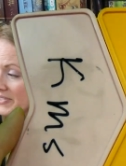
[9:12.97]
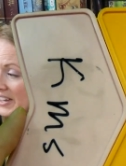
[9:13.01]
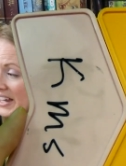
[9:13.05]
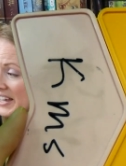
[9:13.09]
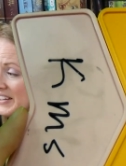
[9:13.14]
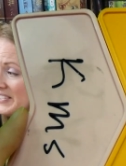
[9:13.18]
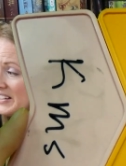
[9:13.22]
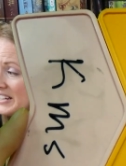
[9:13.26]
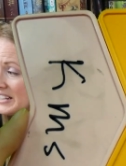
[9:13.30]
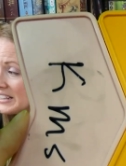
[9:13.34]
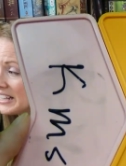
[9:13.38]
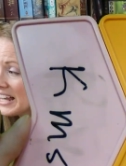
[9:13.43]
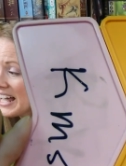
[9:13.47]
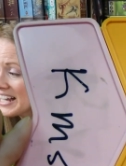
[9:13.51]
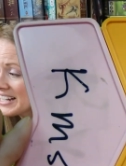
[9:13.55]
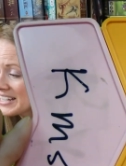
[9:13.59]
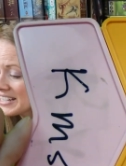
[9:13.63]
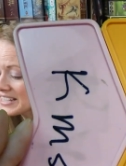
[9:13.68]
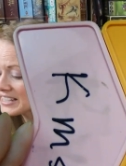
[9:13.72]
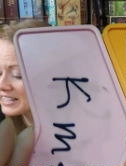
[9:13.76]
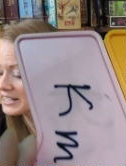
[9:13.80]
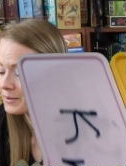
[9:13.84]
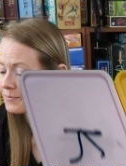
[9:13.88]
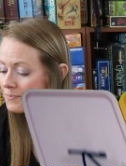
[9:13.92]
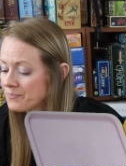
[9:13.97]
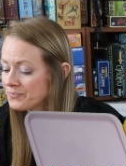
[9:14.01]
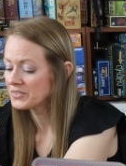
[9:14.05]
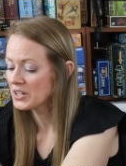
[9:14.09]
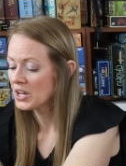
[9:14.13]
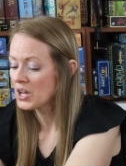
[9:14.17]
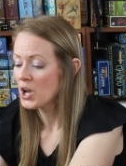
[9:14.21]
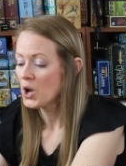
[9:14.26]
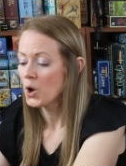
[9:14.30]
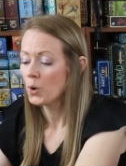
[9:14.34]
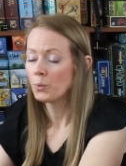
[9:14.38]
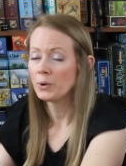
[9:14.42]
And then lastly,
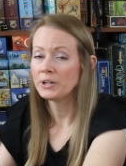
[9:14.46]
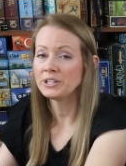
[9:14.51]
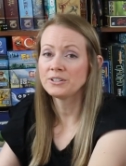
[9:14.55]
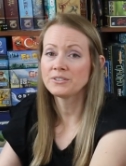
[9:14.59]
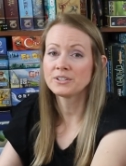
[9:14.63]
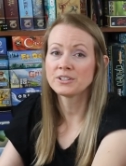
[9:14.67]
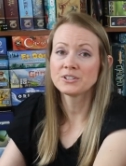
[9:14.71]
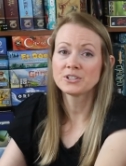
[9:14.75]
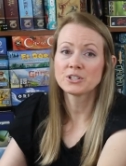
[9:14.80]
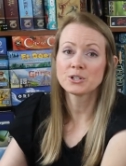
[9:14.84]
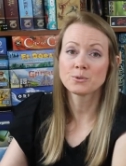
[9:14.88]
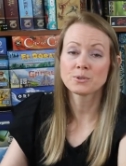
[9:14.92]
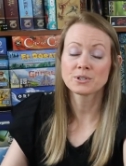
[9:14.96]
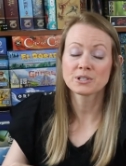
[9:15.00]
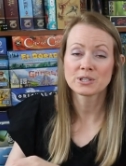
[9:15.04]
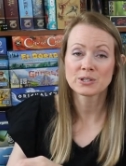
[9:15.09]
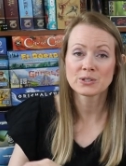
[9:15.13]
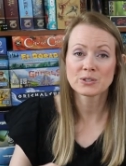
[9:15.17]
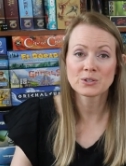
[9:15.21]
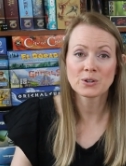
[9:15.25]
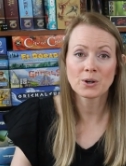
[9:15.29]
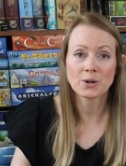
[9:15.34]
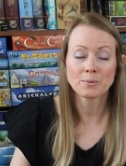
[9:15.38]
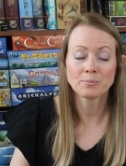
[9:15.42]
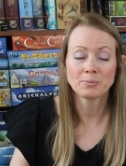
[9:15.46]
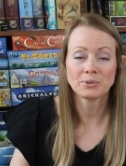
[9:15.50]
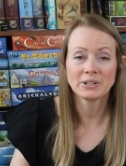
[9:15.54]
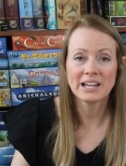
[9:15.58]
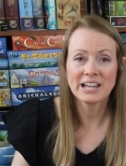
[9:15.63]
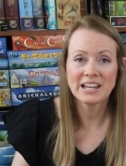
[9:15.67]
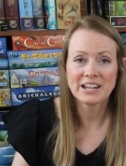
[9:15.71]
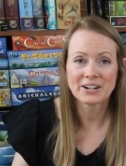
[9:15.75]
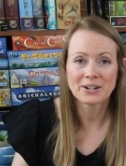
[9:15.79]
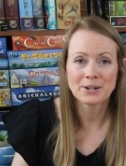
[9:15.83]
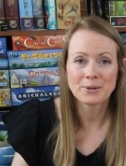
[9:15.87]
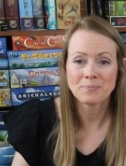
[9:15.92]
what you can do as the start
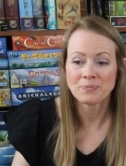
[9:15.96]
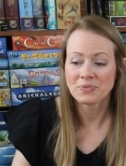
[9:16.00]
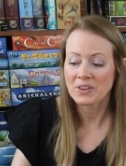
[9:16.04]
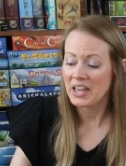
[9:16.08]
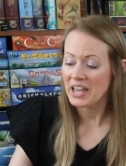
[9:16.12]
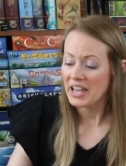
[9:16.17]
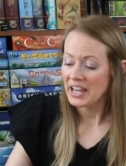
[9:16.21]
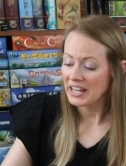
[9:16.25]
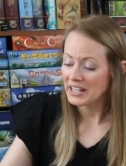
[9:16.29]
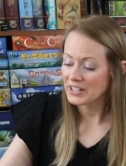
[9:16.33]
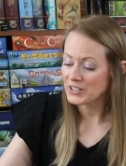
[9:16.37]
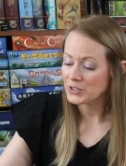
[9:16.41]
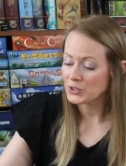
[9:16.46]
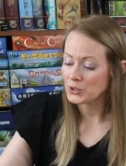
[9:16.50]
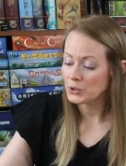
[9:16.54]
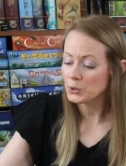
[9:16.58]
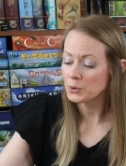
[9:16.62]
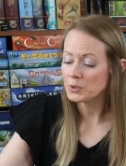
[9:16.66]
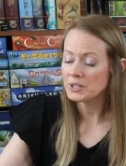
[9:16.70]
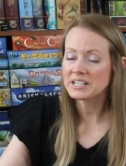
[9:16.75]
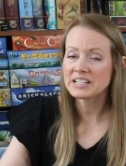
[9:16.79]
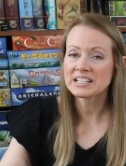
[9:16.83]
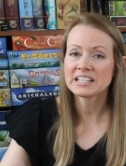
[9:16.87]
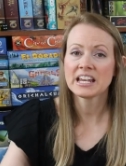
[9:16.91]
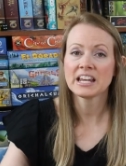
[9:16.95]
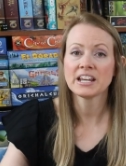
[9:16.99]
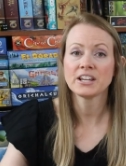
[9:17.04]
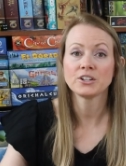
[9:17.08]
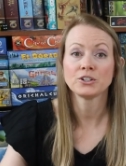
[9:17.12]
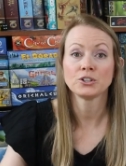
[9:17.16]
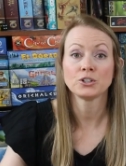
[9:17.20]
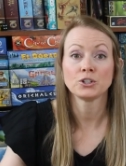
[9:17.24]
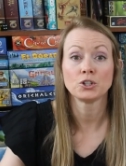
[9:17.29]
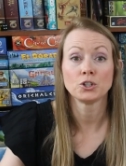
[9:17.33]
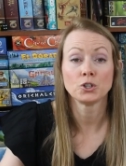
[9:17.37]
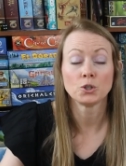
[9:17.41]
player is you can
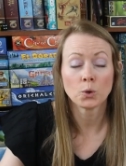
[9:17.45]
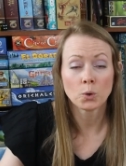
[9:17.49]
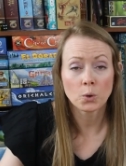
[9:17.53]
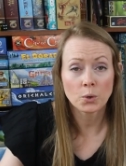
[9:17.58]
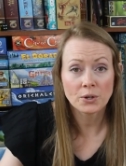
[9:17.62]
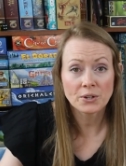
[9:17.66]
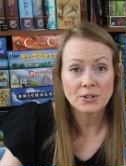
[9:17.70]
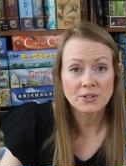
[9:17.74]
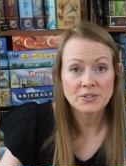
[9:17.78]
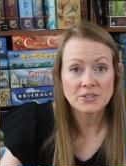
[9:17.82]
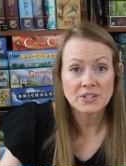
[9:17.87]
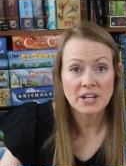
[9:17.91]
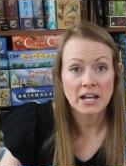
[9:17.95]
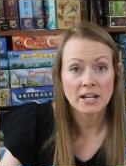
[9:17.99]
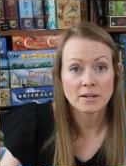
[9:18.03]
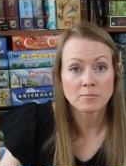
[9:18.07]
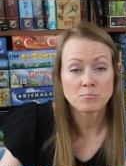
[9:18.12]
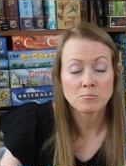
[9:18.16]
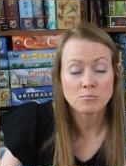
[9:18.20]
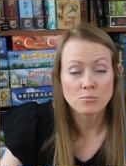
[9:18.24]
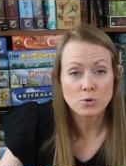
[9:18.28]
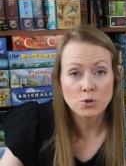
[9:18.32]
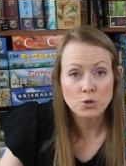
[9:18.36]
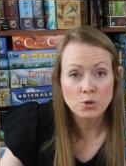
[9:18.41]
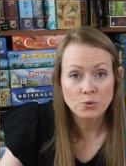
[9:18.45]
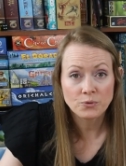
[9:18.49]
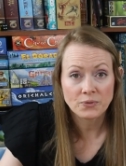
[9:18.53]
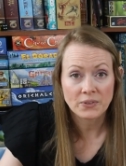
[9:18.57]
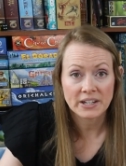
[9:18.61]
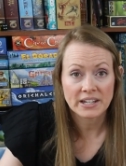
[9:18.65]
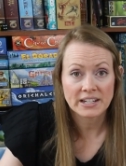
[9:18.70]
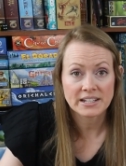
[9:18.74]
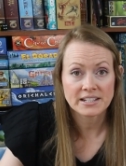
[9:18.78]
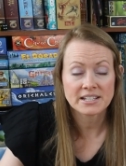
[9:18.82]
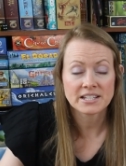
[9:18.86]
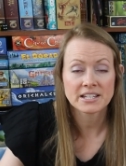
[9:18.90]
take yours and move
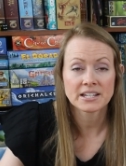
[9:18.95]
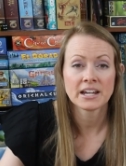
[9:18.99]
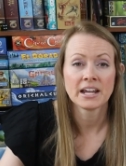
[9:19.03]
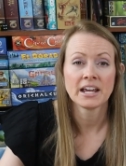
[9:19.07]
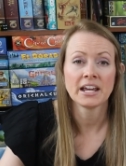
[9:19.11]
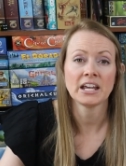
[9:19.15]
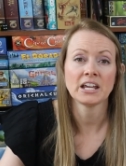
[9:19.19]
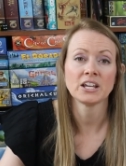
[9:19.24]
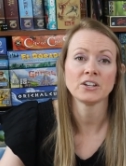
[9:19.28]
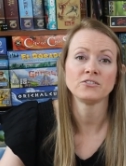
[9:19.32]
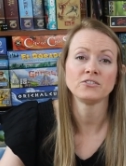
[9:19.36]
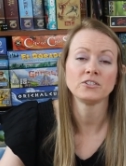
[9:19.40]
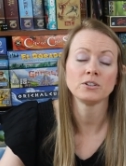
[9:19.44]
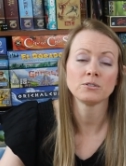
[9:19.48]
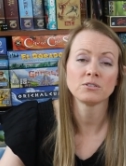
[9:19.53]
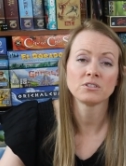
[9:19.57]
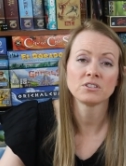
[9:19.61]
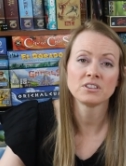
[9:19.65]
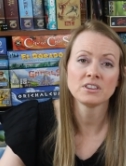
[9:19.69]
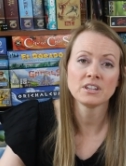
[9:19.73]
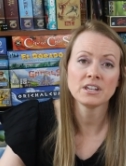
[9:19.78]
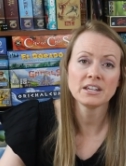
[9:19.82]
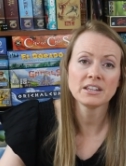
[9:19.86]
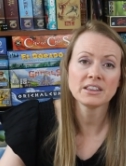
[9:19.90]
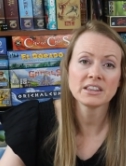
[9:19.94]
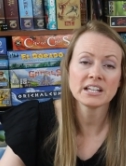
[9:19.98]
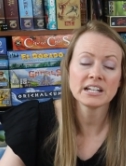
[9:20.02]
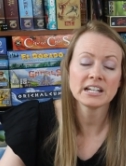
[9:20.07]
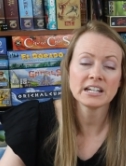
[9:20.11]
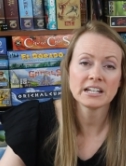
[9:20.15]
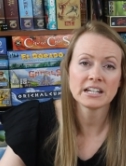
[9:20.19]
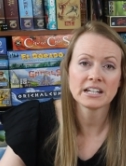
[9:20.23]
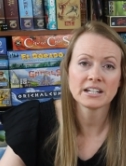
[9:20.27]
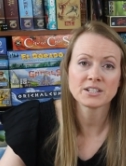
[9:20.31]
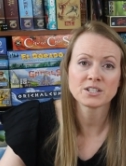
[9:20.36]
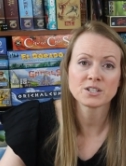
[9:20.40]
it if you think that
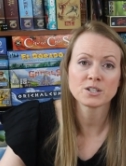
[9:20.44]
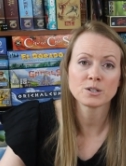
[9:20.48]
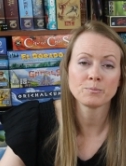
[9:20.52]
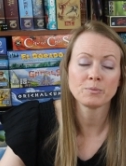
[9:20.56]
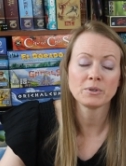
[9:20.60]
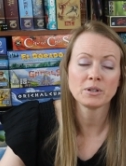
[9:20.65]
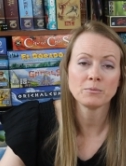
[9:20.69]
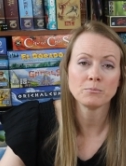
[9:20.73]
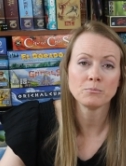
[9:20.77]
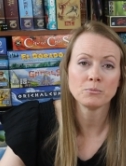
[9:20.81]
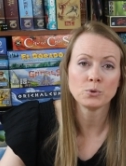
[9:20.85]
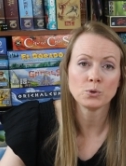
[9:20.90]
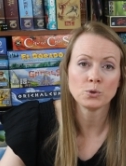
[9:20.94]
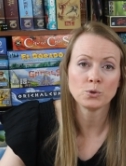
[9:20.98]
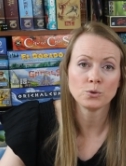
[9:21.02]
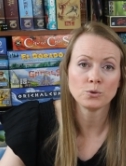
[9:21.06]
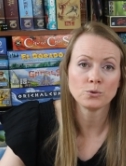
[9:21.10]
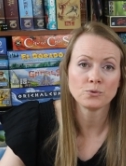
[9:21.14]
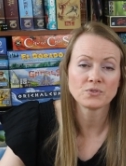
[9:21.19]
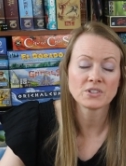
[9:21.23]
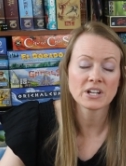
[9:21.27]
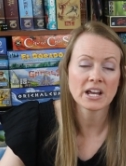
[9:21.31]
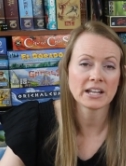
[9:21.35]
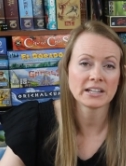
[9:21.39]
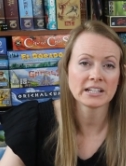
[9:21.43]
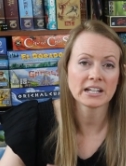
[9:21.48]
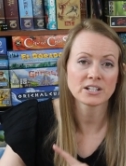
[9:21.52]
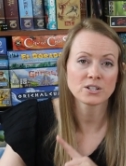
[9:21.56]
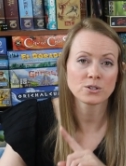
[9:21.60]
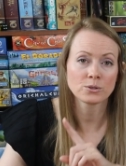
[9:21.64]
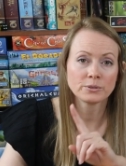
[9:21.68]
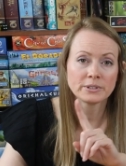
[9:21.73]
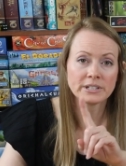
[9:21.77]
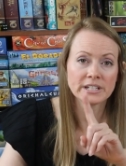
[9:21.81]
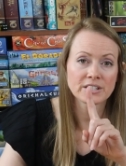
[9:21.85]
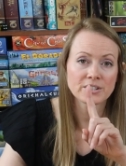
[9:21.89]
it needs to be moved. And
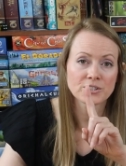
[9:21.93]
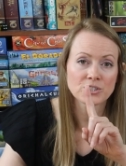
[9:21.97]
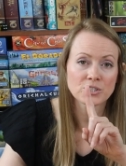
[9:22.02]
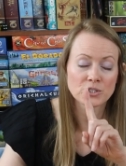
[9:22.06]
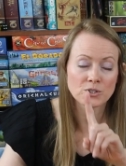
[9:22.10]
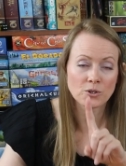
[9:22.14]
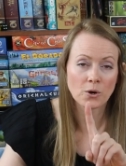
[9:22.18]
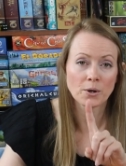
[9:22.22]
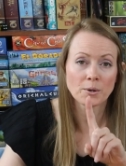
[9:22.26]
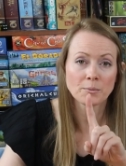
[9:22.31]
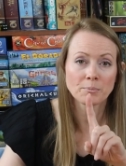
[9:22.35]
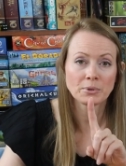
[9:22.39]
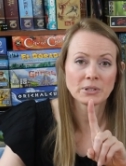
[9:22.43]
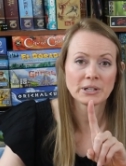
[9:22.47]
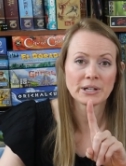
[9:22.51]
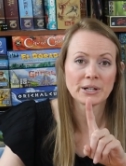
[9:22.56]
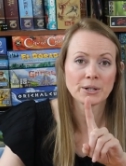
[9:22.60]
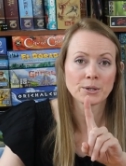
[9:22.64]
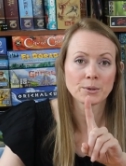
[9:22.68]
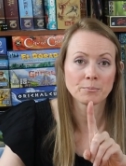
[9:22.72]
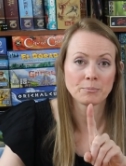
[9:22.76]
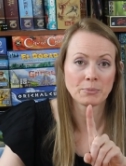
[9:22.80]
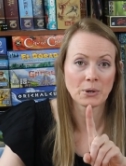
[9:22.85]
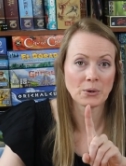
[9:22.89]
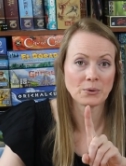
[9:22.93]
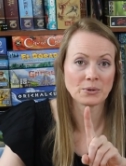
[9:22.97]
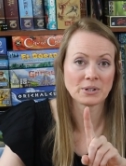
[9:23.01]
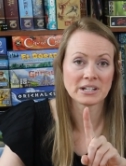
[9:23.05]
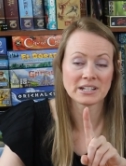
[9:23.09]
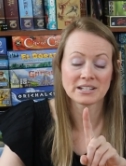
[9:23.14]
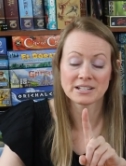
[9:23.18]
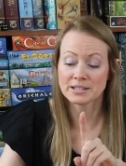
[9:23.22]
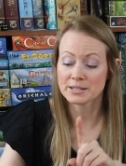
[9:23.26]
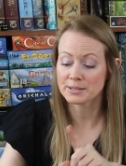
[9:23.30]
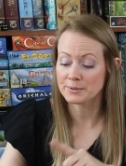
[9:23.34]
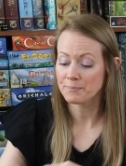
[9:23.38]
that's only a start player
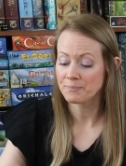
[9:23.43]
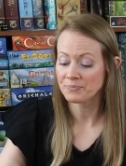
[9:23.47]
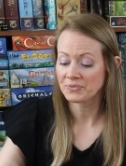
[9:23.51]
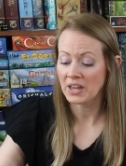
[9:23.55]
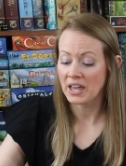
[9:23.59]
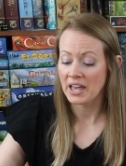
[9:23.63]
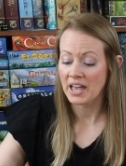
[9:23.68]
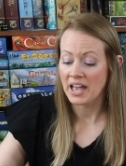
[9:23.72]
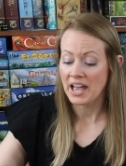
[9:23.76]
bonus.